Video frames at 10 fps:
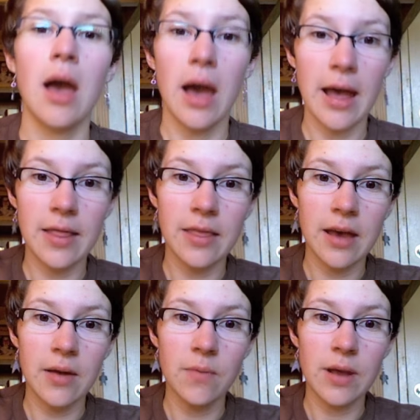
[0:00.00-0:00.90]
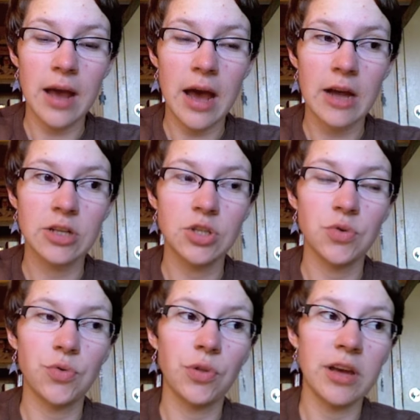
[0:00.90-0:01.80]
And then we had
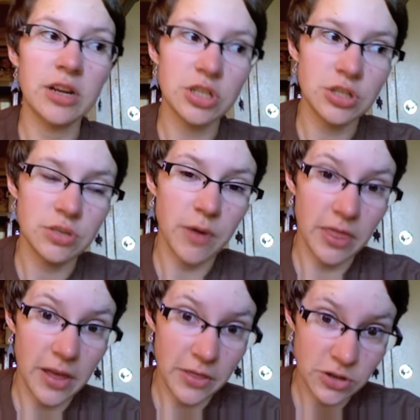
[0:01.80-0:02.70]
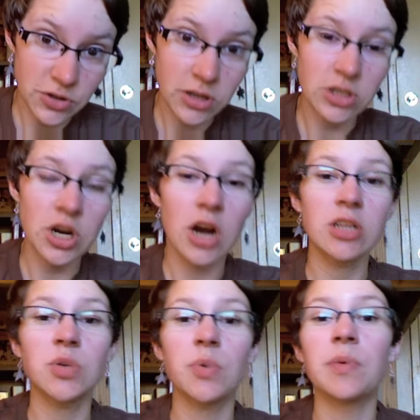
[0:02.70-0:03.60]
to let the drill
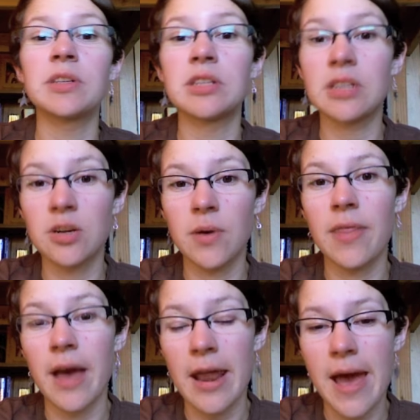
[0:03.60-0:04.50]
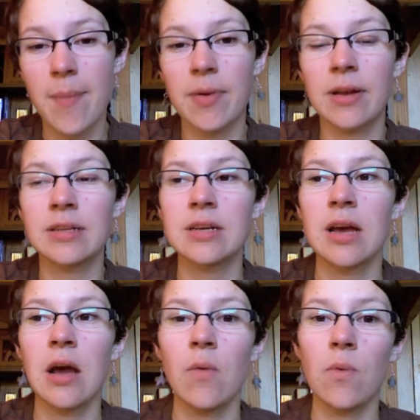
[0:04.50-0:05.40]
charge, so we went to dinner while that happened.
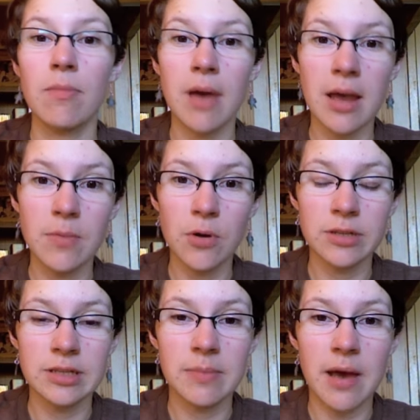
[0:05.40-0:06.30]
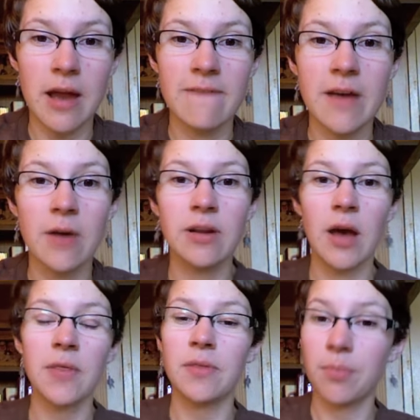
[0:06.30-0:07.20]
We made most of the bed, found
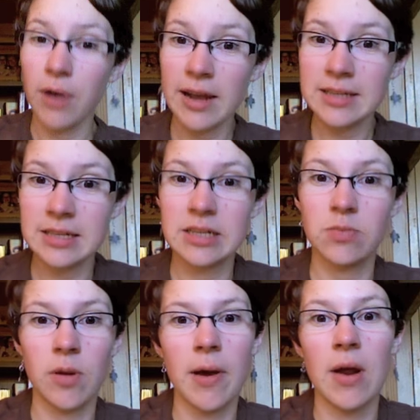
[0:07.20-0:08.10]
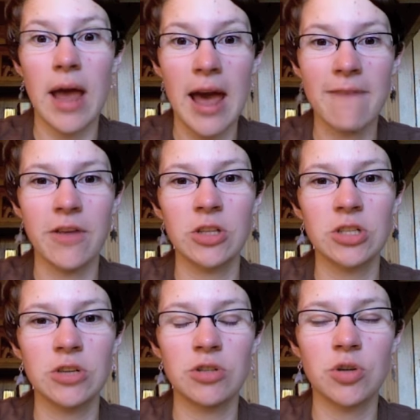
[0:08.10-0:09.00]
out that the braces were about a ½
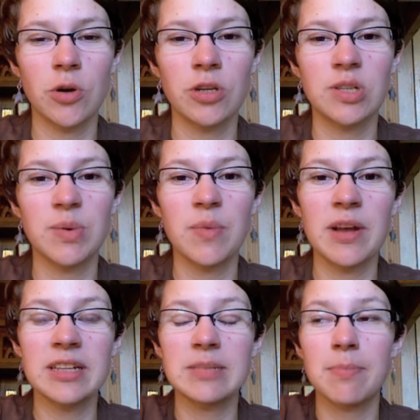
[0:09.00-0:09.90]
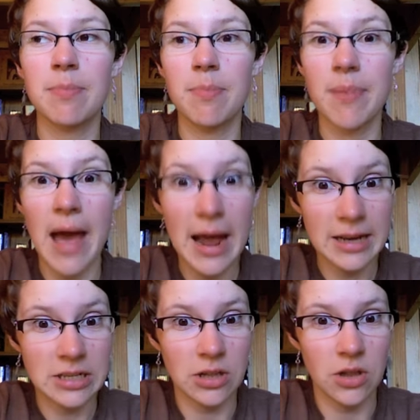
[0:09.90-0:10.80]
inch too short, so we went
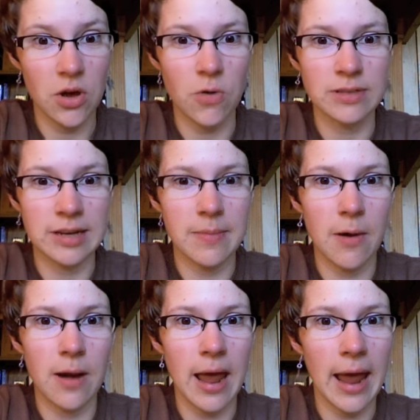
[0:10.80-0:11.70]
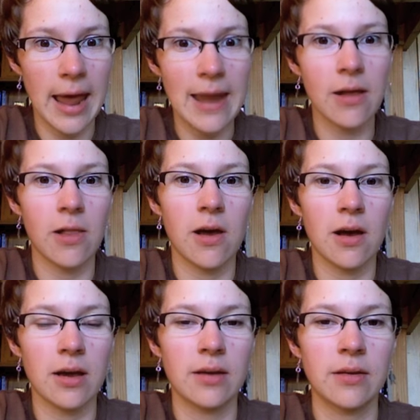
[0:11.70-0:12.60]
back to Lowe's at about 8 o'clock